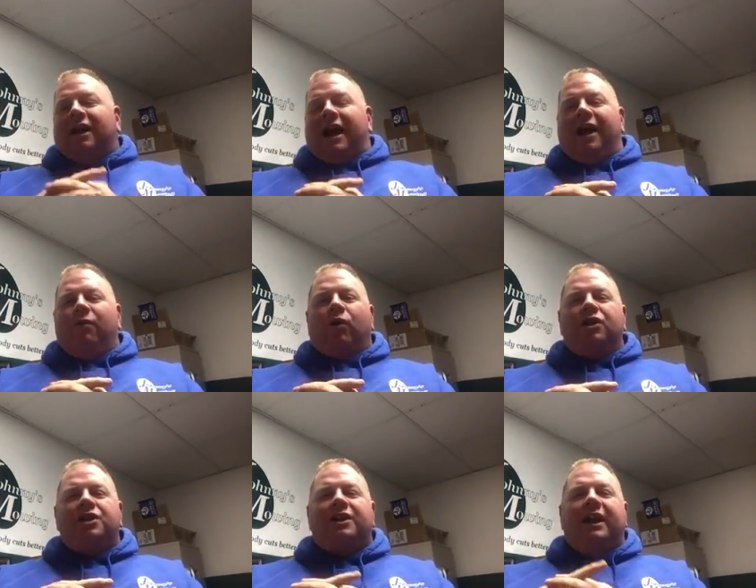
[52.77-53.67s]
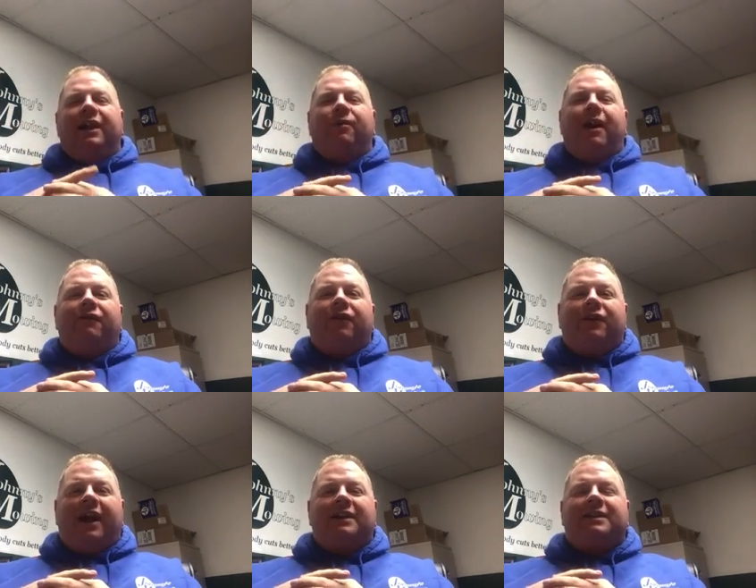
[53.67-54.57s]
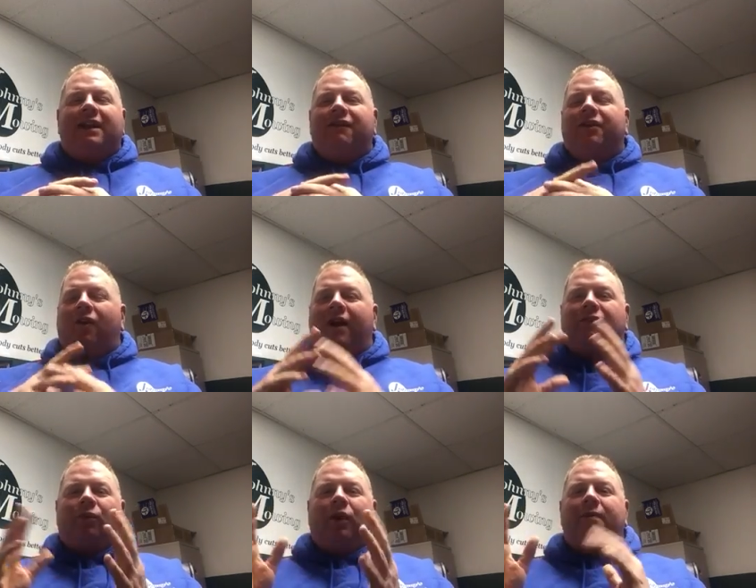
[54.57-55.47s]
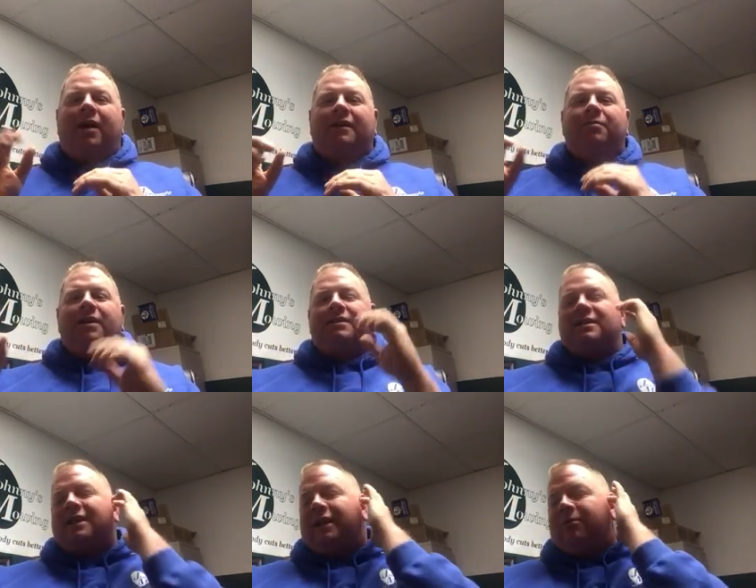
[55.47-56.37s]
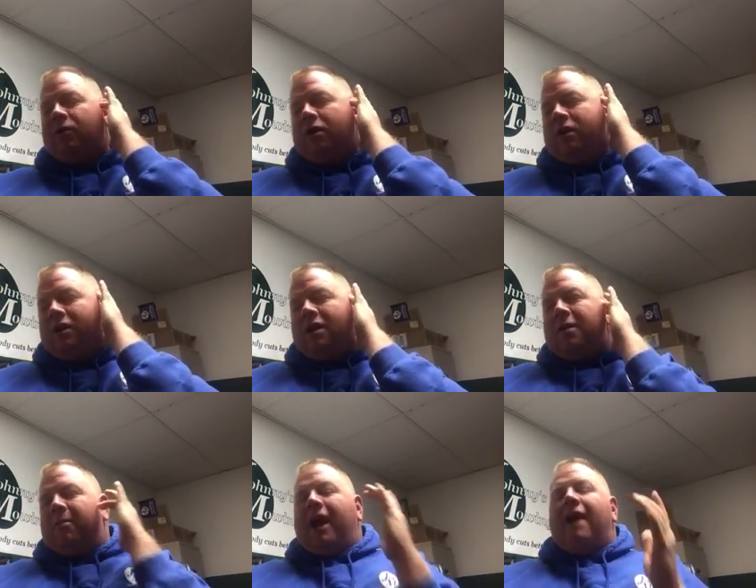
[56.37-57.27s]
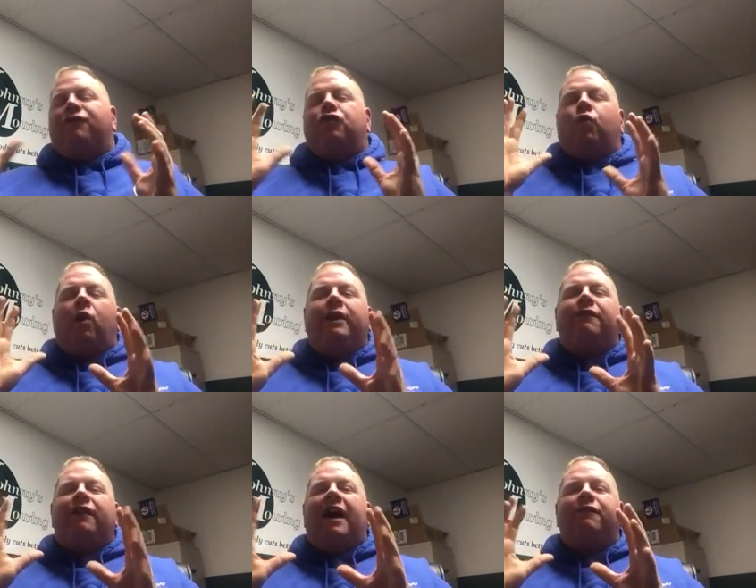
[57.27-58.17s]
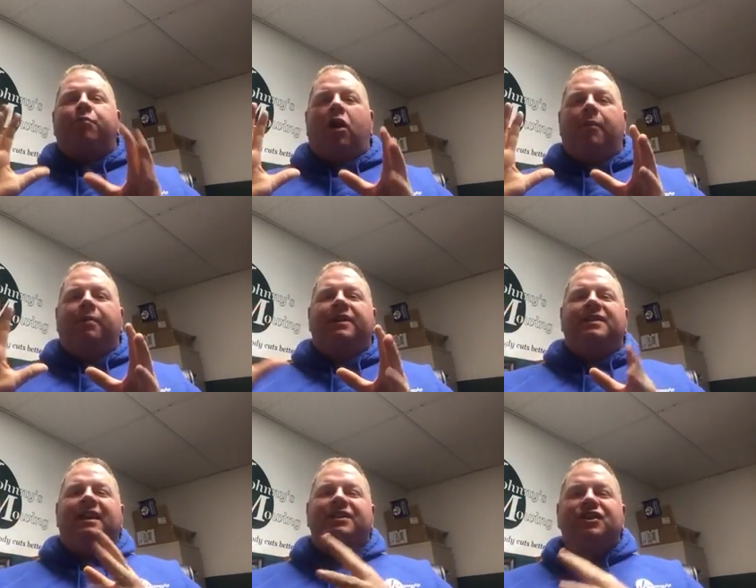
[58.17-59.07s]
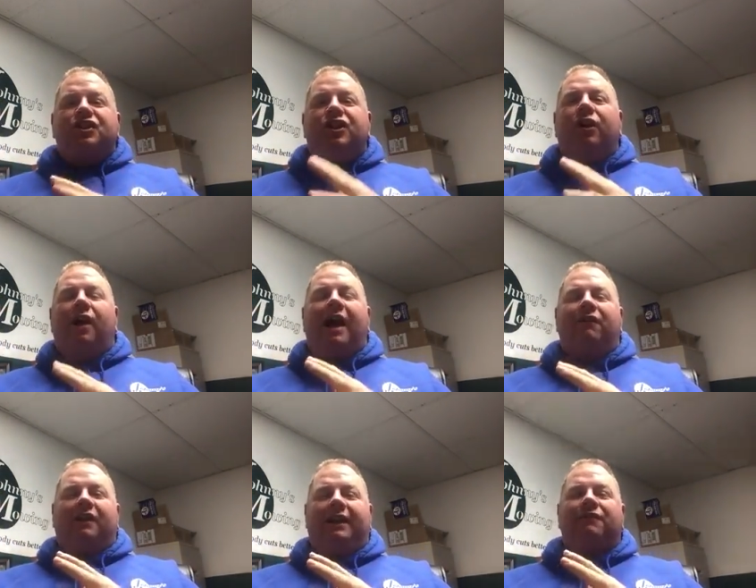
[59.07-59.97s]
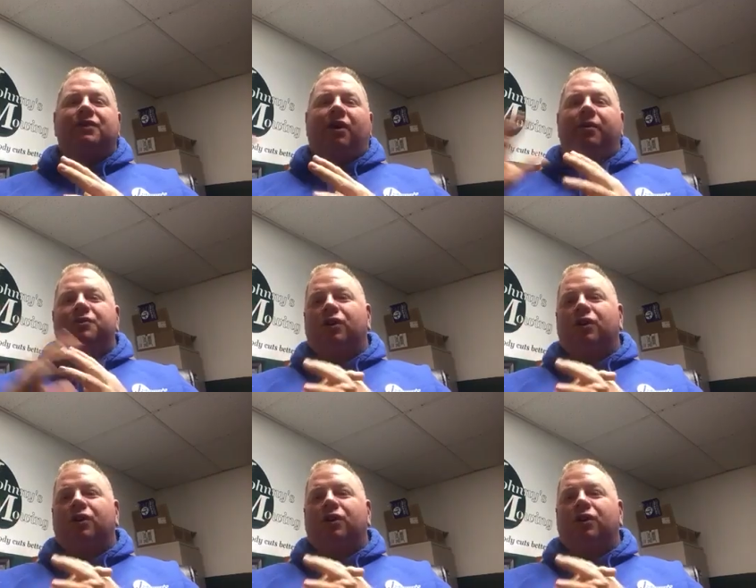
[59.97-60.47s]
And we're just getting ready for Thanksgiving. Don't have to worry about the business anymore. But I have 25 properties that still have leaves on them.